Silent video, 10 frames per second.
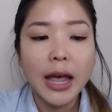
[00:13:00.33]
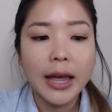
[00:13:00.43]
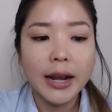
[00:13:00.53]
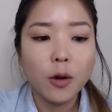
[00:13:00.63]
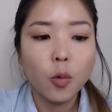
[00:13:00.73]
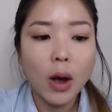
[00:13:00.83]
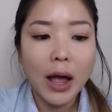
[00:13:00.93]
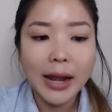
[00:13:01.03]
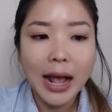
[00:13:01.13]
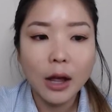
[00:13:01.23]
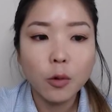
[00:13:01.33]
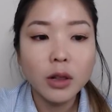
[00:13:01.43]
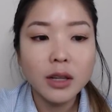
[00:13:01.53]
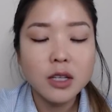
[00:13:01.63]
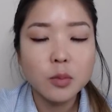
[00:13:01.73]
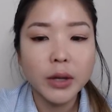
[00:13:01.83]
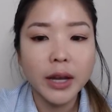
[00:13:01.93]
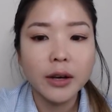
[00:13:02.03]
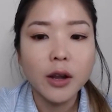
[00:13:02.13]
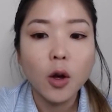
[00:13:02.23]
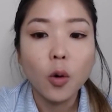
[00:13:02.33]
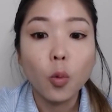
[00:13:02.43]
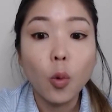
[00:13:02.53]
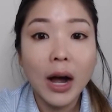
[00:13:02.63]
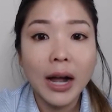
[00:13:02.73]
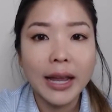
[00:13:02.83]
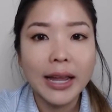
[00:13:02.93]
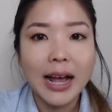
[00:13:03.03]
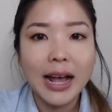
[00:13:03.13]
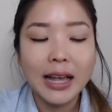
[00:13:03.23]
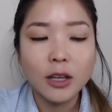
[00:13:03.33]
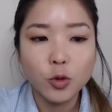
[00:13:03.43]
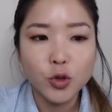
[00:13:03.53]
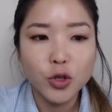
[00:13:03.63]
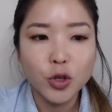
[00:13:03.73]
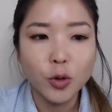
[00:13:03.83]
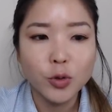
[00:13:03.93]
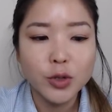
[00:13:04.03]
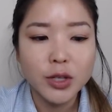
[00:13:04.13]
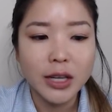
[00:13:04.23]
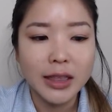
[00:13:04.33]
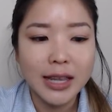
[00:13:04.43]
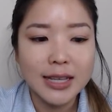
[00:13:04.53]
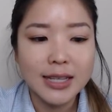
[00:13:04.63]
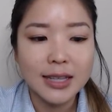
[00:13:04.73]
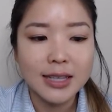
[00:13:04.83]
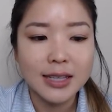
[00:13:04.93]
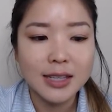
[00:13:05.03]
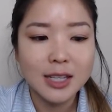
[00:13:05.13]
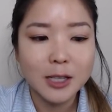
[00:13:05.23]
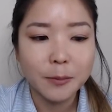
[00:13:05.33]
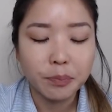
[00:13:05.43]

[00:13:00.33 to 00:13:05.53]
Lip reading: And I will explain why I use those in that sentence.